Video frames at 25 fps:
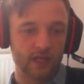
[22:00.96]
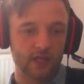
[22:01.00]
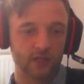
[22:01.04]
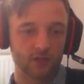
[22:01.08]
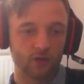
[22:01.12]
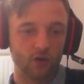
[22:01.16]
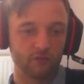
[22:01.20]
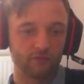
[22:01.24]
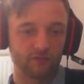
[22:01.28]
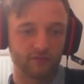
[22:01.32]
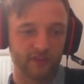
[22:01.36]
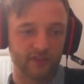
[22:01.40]

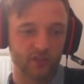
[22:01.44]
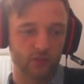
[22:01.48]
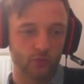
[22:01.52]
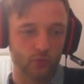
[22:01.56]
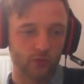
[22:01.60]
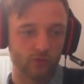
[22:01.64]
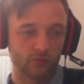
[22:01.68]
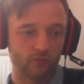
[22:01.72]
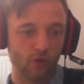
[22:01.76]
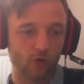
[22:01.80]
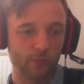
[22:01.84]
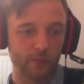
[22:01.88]
conflict
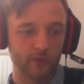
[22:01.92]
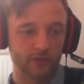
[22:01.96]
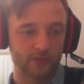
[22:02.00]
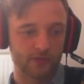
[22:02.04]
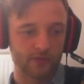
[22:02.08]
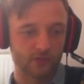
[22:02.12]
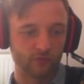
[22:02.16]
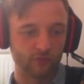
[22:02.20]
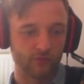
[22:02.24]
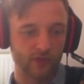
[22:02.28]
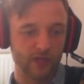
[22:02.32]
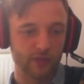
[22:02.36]
with
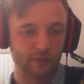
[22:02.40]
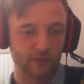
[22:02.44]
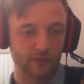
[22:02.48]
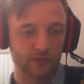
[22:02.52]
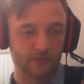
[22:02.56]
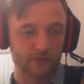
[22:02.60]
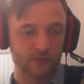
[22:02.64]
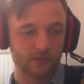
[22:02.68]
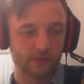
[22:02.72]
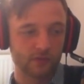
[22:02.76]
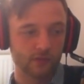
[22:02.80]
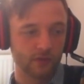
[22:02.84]
Romulus and
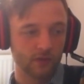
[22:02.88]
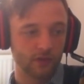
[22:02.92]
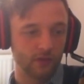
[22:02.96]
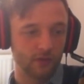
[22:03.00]
Remus,